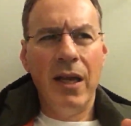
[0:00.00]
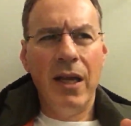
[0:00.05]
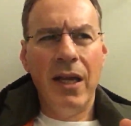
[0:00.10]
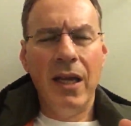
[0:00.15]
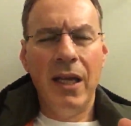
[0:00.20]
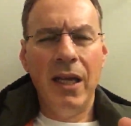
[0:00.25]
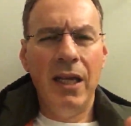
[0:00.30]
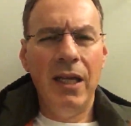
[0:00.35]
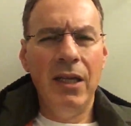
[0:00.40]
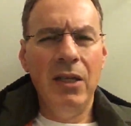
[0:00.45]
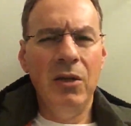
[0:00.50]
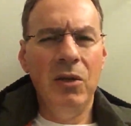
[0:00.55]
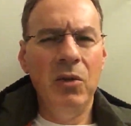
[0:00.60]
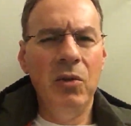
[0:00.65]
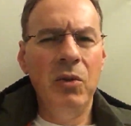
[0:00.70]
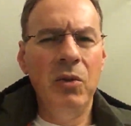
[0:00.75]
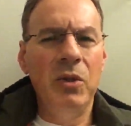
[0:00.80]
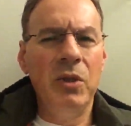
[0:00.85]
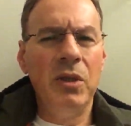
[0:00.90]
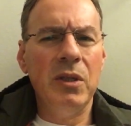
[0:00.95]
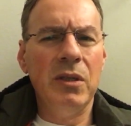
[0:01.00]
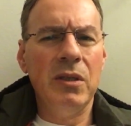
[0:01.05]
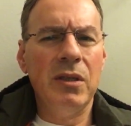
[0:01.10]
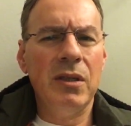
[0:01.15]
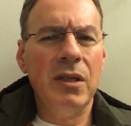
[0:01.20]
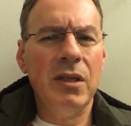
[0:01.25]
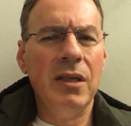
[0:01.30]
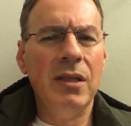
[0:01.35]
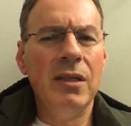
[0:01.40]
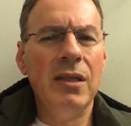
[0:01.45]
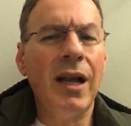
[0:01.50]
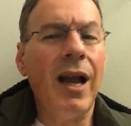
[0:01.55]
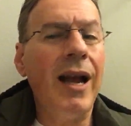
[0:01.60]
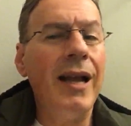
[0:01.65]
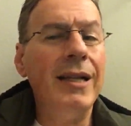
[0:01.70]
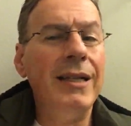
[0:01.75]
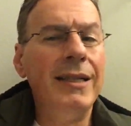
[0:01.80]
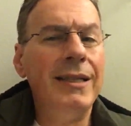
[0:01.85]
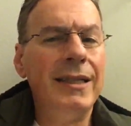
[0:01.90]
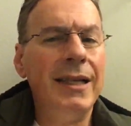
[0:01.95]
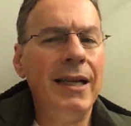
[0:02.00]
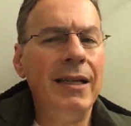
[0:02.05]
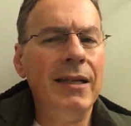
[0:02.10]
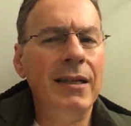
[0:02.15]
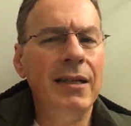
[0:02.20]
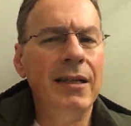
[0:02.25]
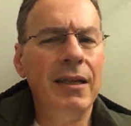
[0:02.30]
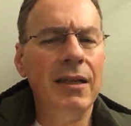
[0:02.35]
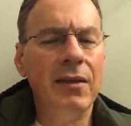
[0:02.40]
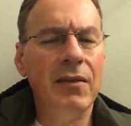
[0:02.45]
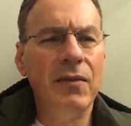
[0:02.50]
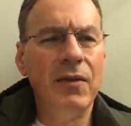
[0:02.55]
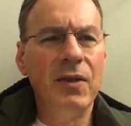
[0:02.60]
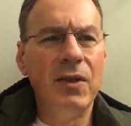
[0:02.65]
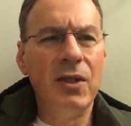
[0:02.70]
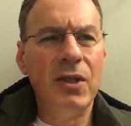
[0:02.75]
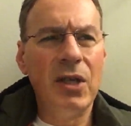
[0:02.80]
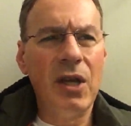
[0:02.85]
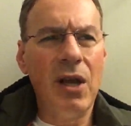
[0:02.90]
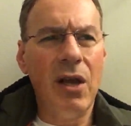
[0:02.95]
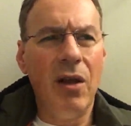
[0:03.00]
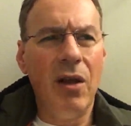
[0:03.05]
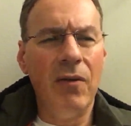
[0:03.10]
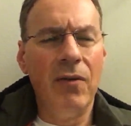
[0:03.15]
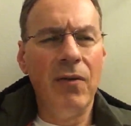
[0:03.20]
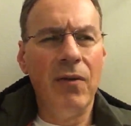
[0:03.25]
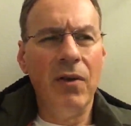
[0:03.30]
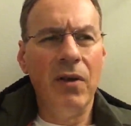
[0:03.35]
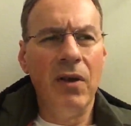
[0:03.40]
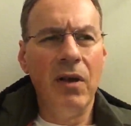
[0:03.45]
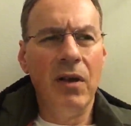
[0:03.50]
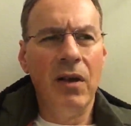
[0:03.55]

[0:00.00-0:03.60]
he loses his identity of self.